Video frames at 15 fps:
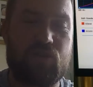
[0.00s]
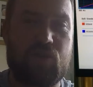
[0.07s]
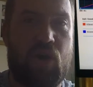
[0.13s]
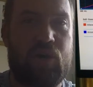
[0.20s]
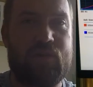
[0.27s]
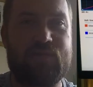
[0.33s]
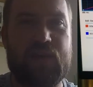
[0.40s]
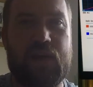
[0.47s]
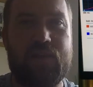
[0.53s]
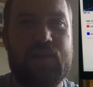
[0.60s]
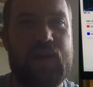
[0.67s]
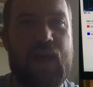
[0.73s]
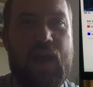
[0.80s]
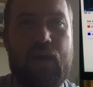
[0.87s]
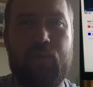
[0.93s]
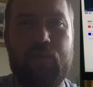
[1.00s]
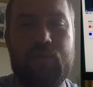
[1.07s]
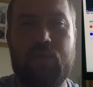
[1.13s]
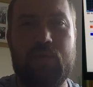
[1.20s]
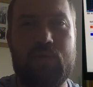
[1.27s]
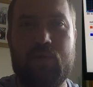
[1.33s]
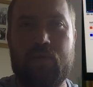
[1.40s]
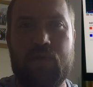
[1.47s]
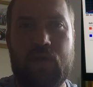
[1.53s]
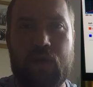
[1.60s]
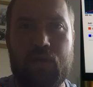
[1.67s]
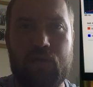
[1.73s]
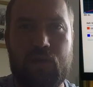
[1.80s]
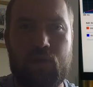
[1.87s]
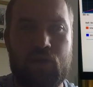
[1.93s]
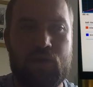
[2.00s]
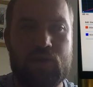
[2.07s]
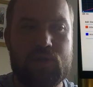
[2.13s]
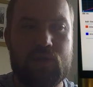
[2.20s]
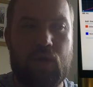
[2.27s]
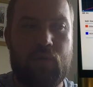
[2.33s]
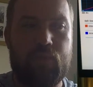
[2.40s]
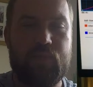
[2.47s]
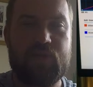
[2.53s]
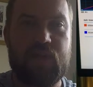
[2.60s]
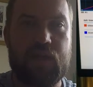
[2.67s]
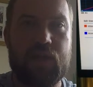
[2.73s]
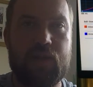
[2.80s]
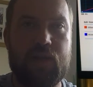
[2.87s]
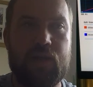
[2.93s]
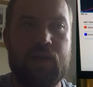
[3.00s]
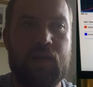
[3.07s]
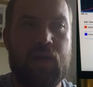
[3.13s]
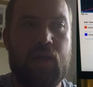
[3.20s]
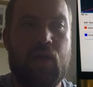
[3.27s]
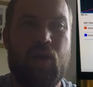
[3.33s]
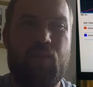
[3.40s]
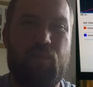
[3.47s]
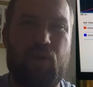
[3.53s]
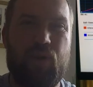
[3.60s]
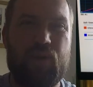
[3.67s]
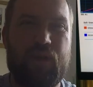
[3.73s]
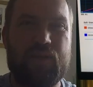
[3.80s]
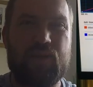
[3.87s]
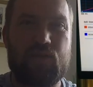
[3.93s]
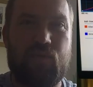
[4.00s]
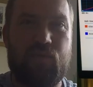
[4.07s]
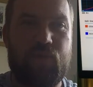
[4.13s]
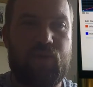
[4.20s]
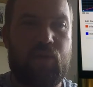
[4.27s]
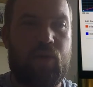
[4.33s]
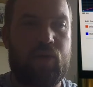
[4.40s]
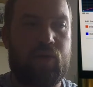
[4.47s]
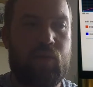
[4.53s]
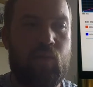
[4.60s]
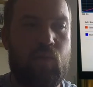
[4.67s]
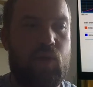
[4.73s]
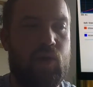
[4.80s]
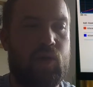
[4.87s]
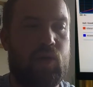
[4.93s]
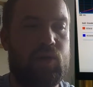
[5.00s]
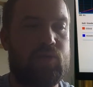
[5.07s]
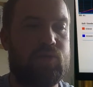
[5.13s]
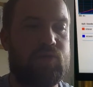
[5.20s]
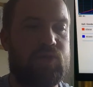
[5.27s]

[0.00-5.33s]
dives out of the air with, you know, it's not particularly but that's something I can work on.